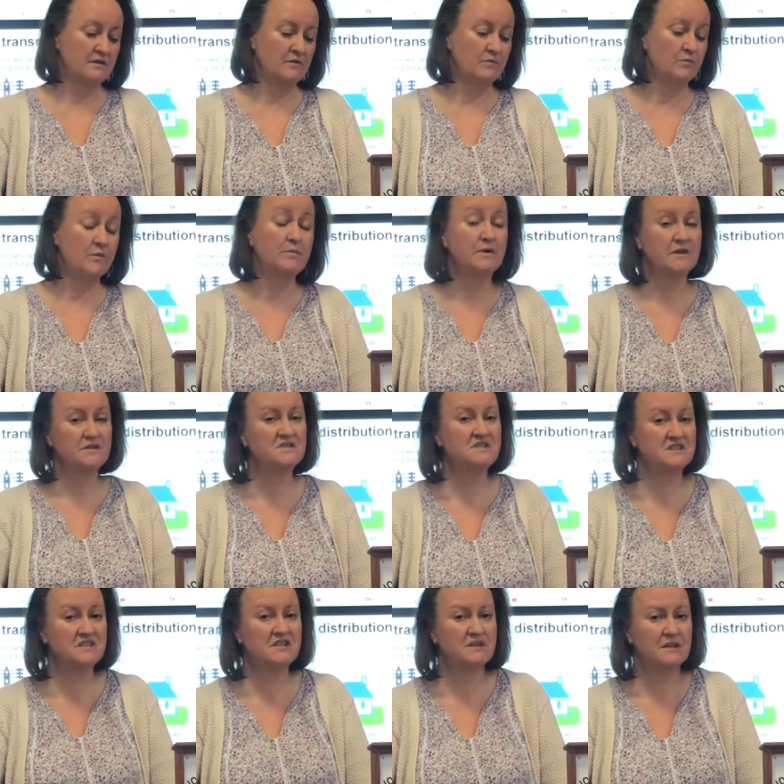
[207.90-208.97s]
Well, because
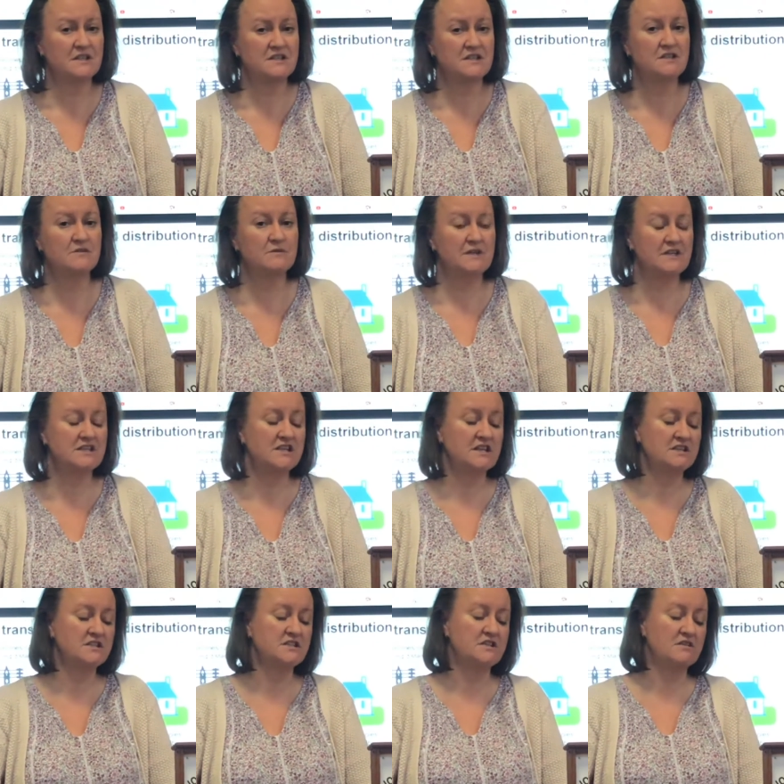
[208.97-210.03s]
it's continually
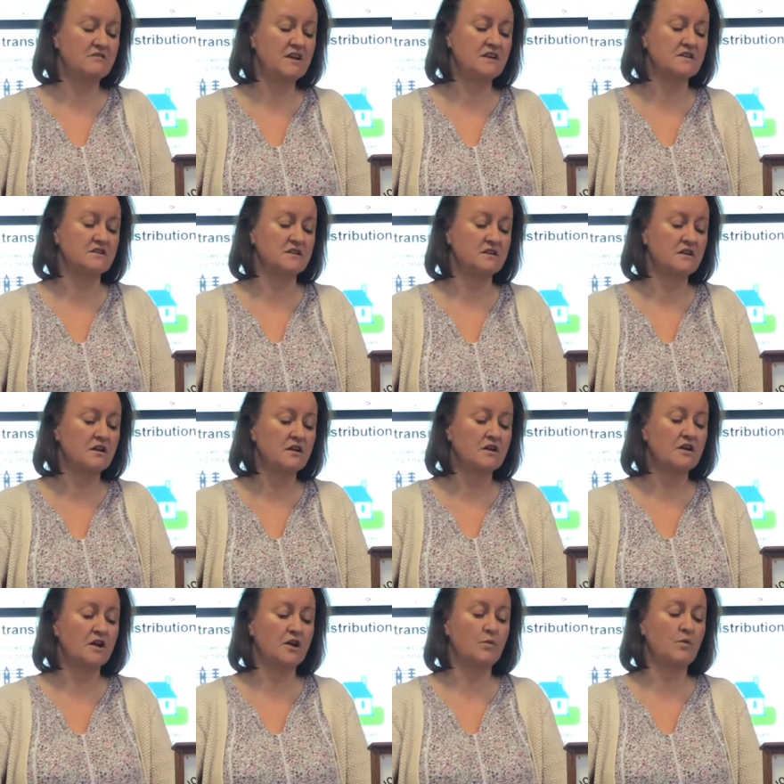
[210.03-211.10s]
changing direction,
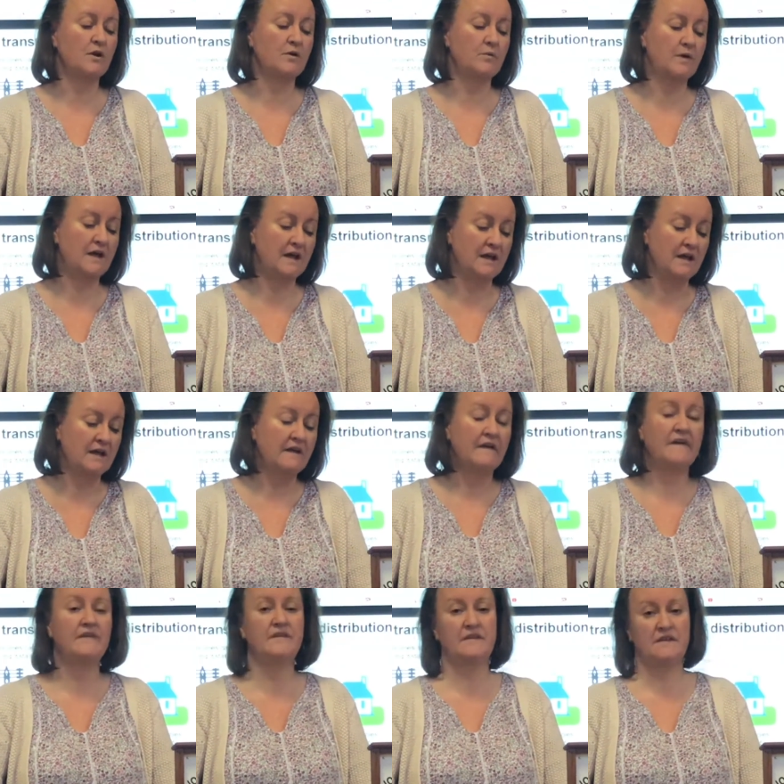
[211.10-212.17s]
going one way
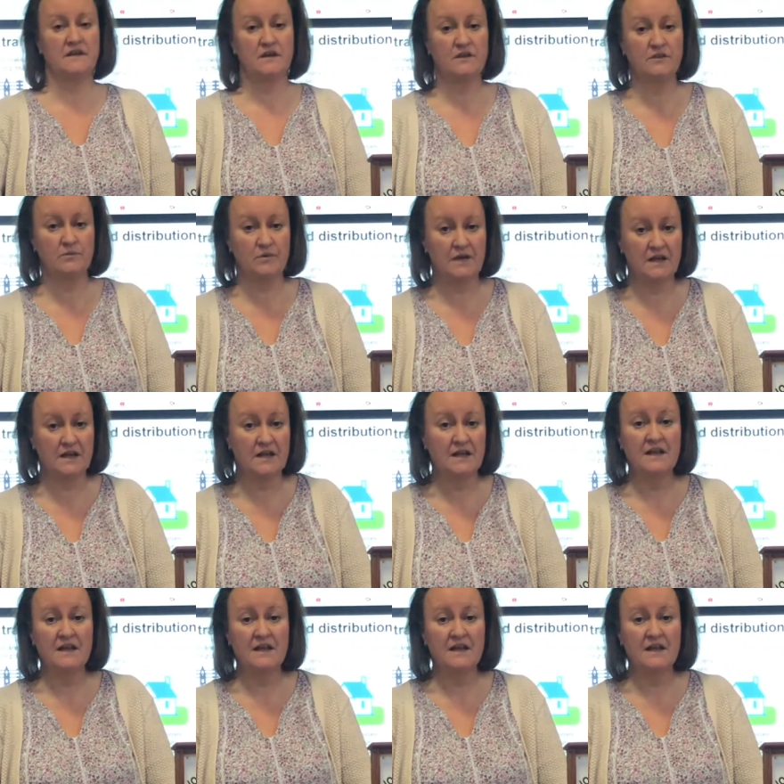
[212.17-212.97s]
and then the other way,